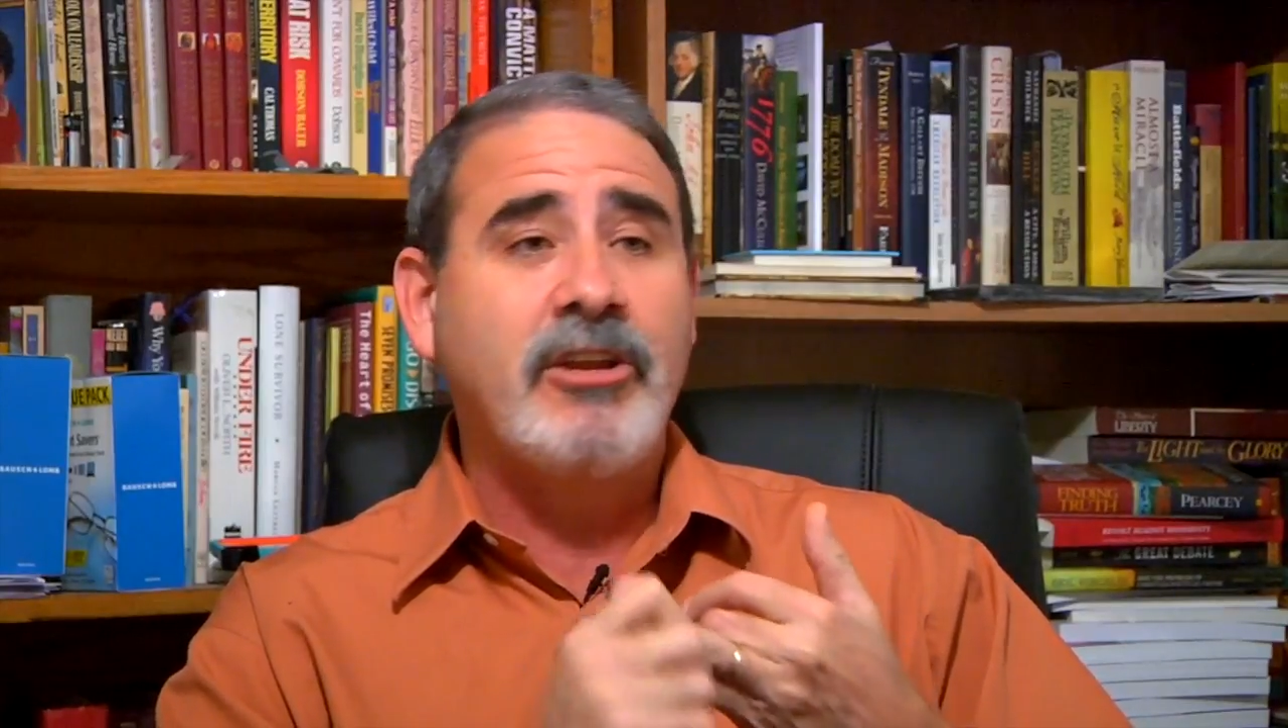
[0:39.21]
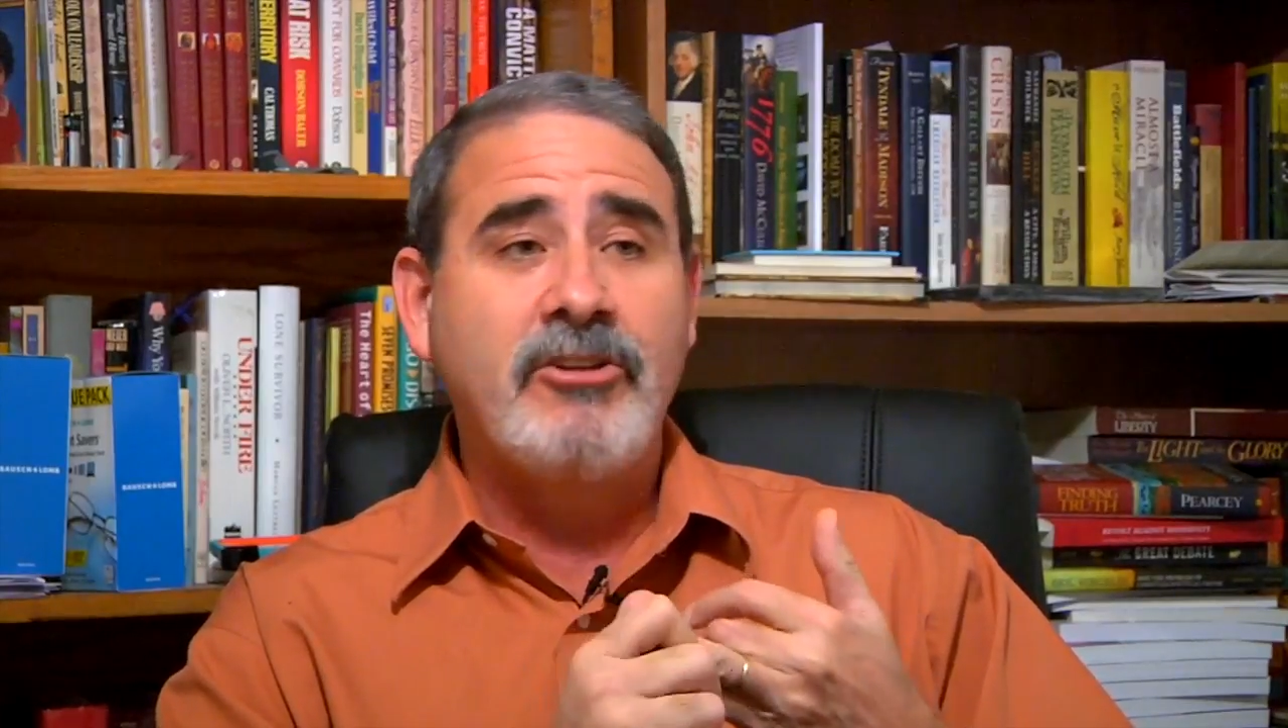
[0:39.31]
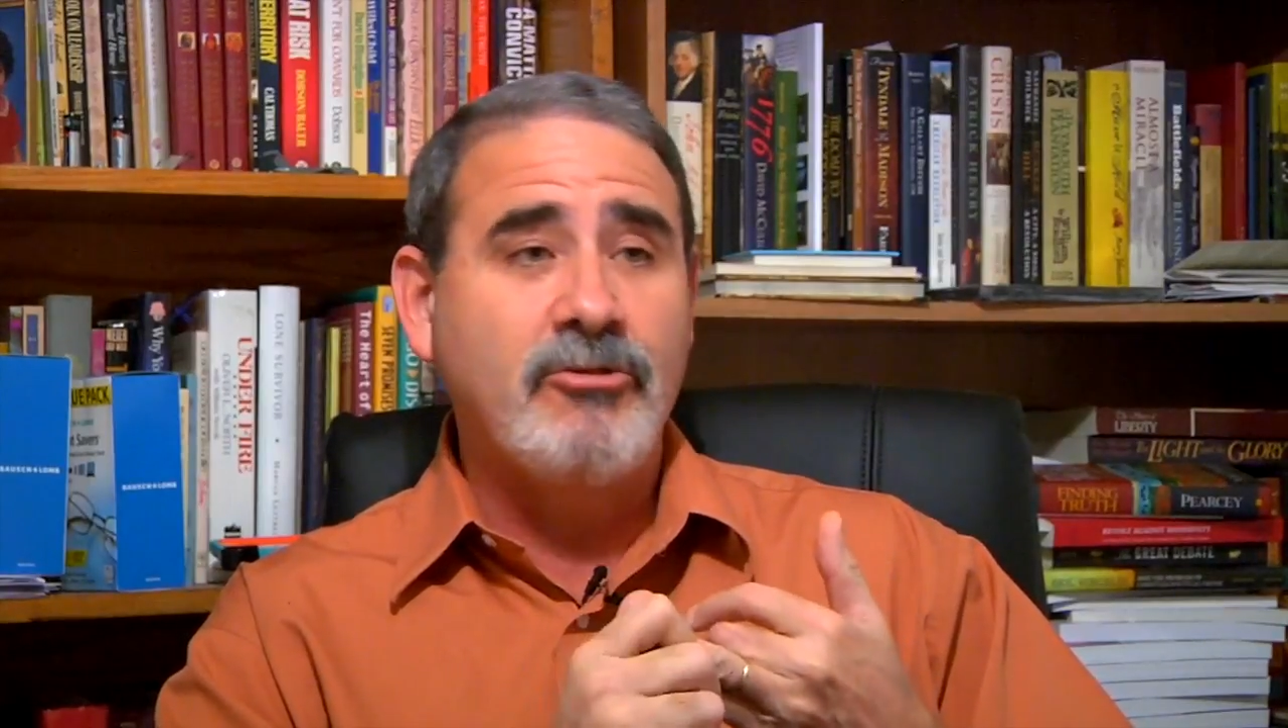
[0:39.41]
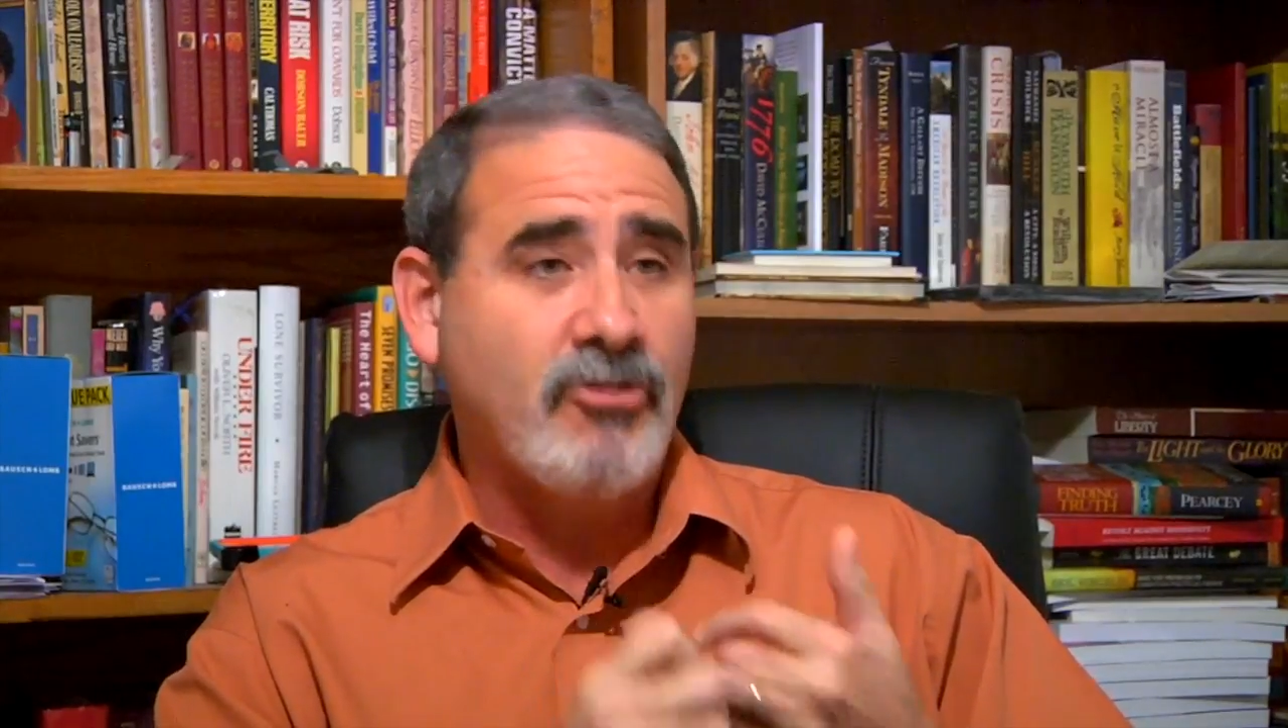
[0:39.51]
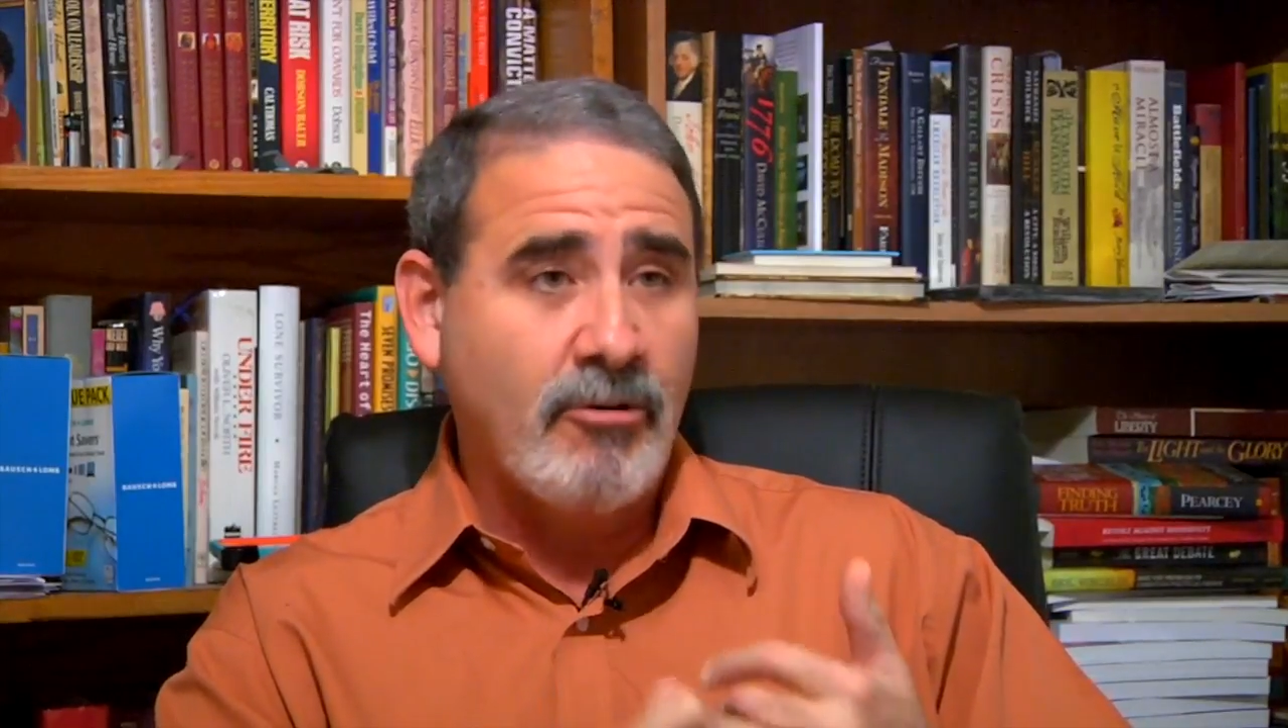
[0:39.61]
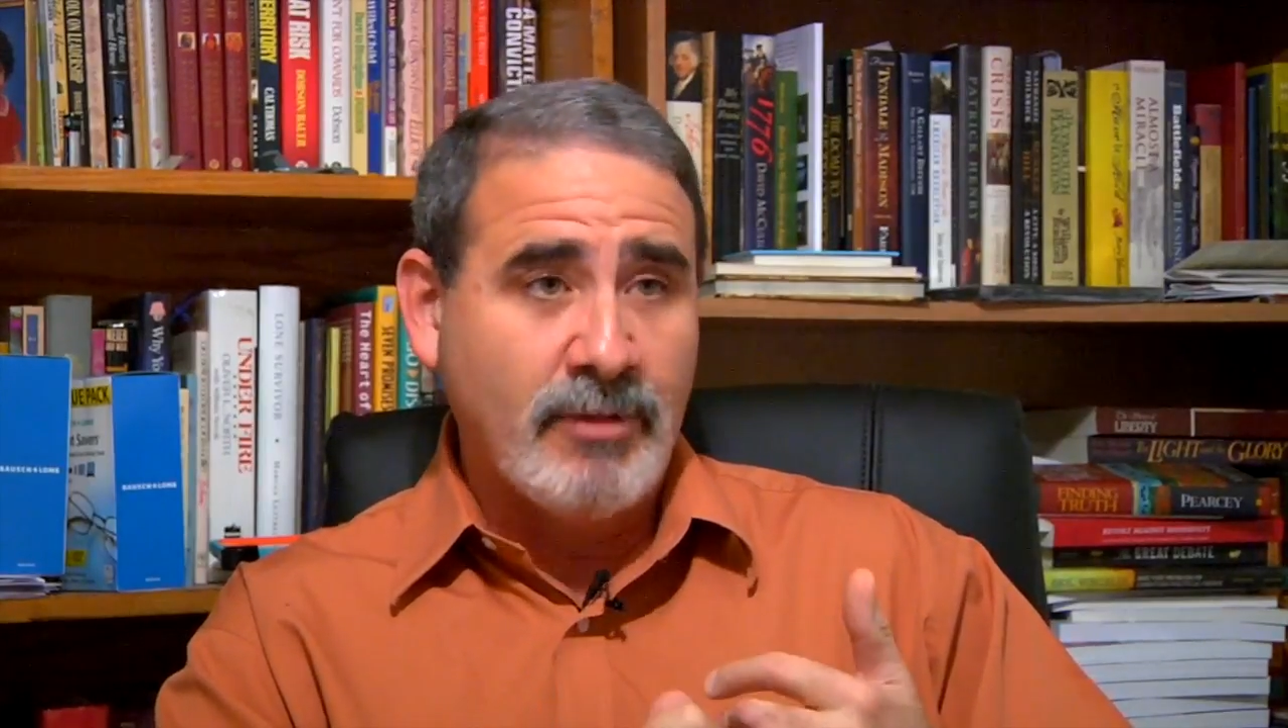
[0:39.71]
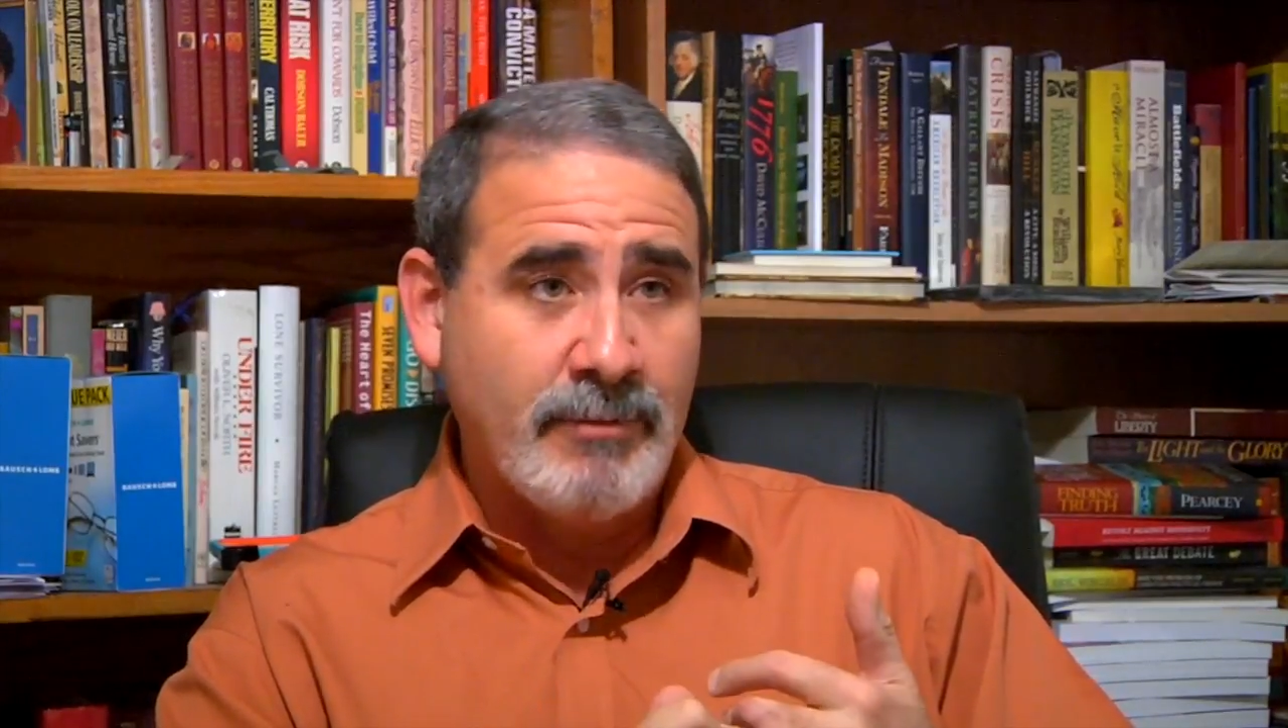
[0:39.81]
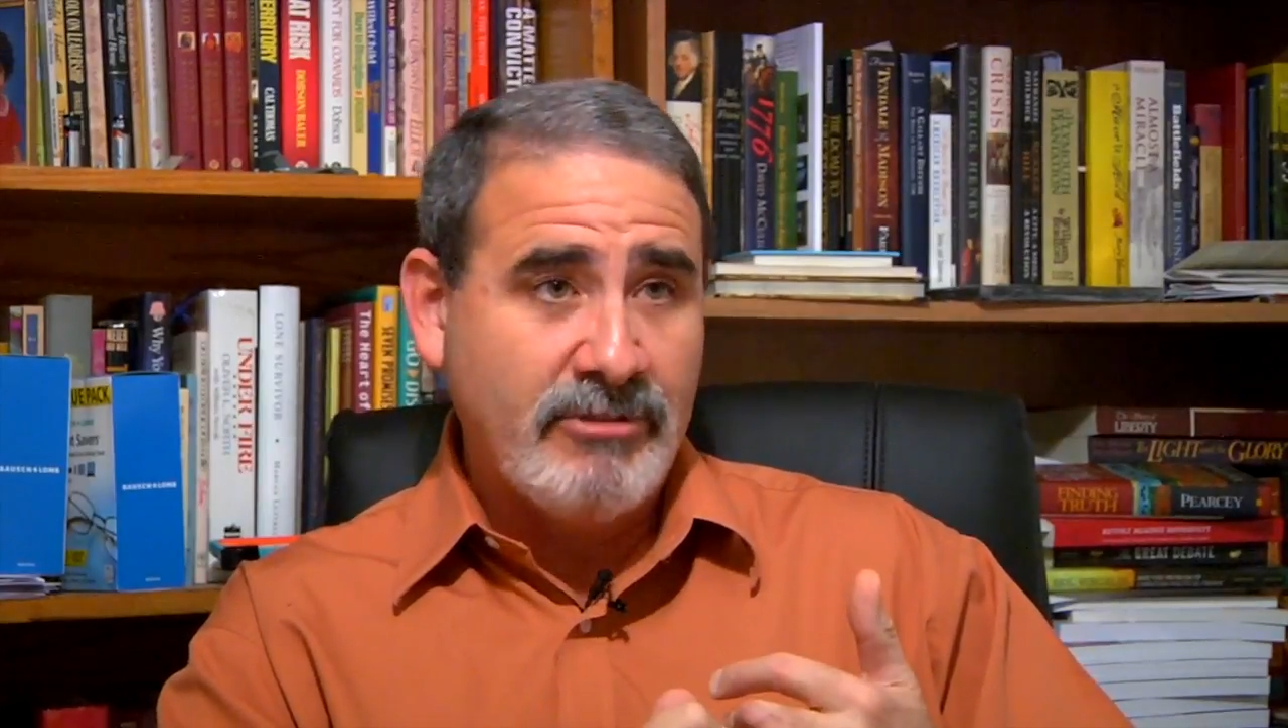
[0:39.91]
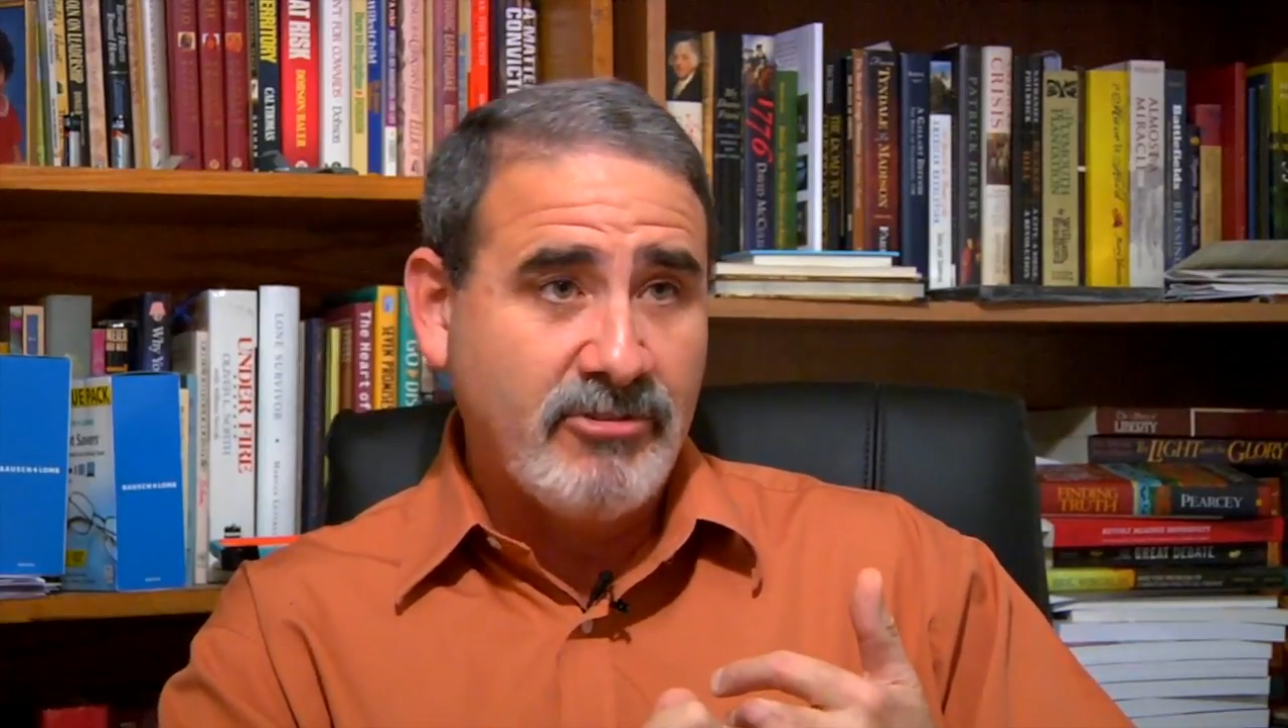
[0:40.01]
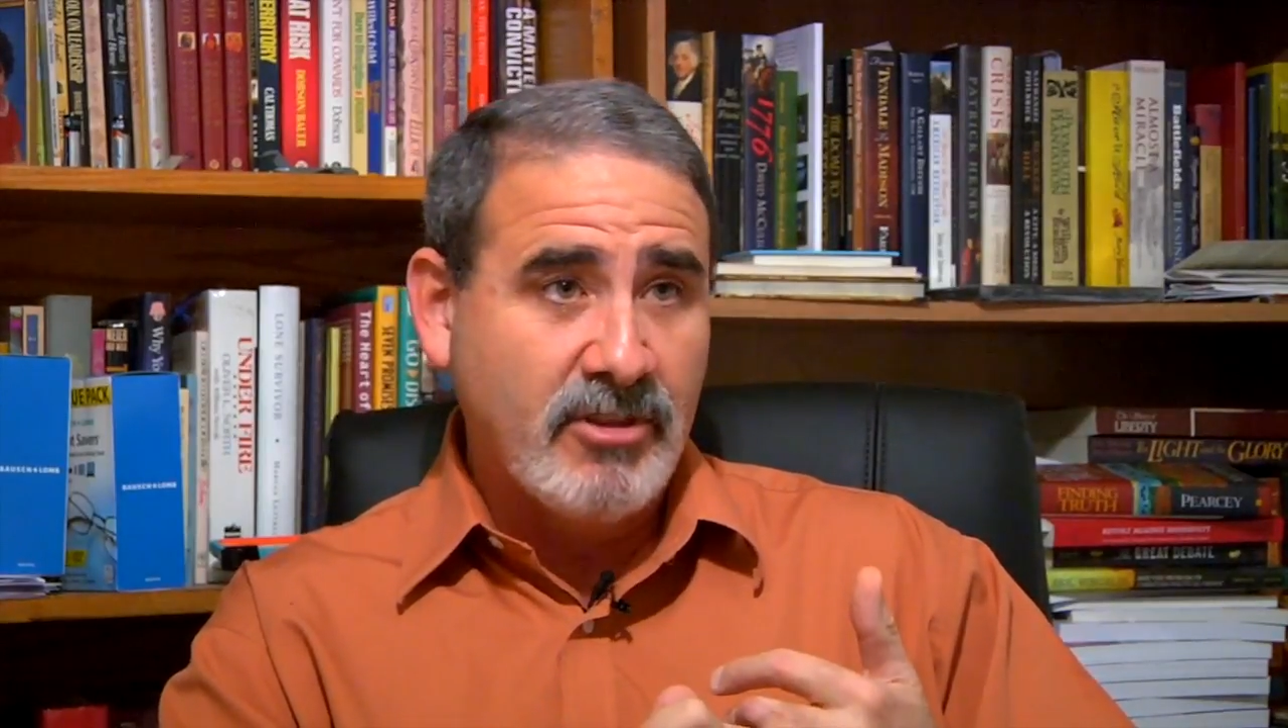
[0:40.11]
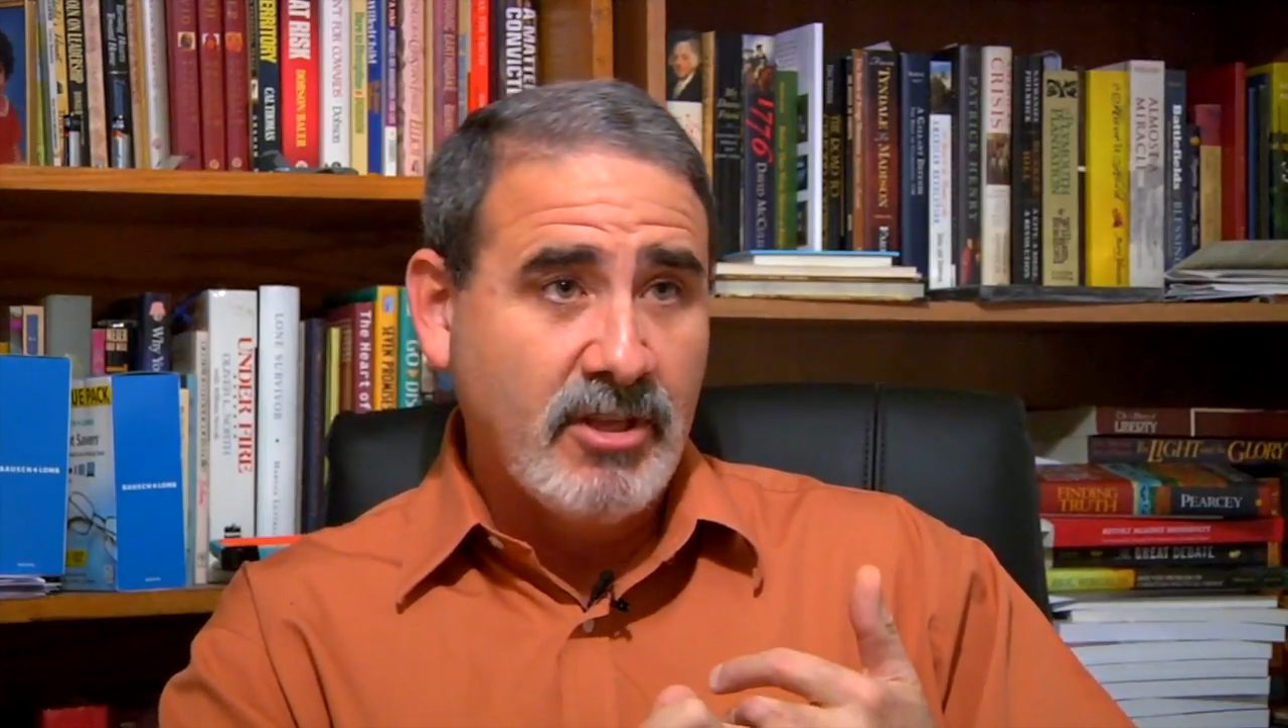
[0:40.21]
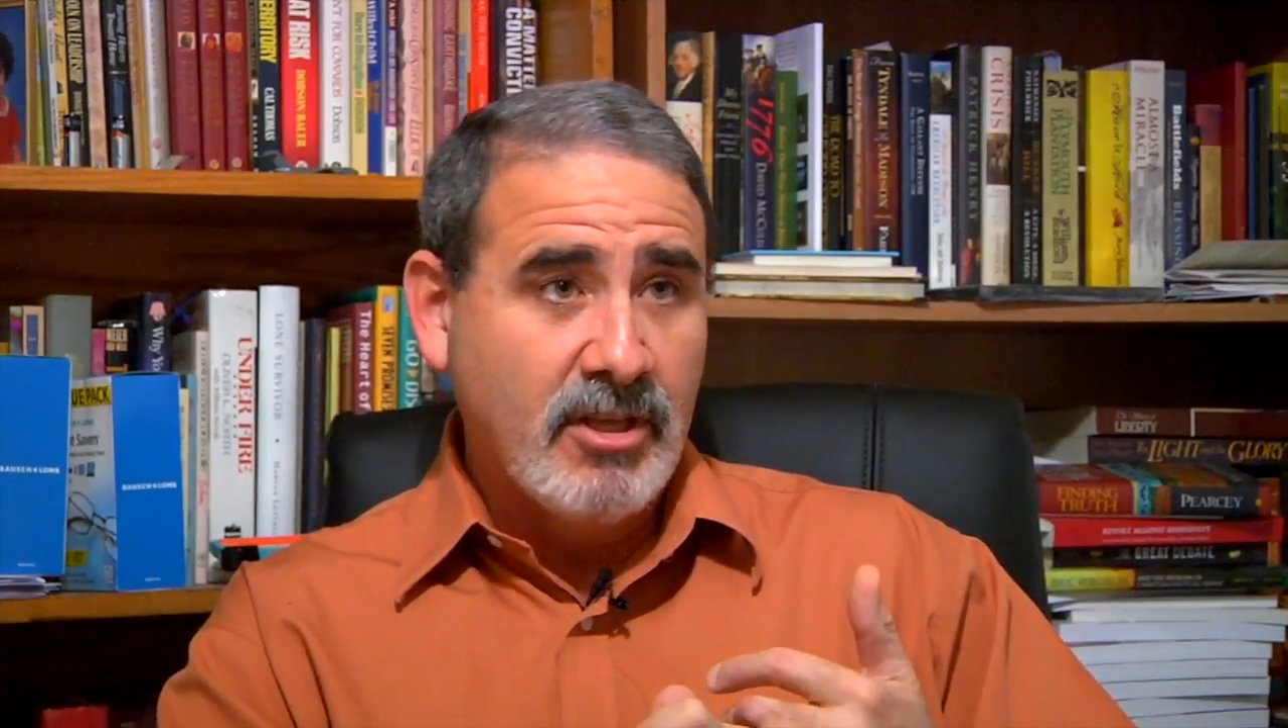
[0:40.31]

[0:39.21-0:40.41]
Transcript: to do term limits.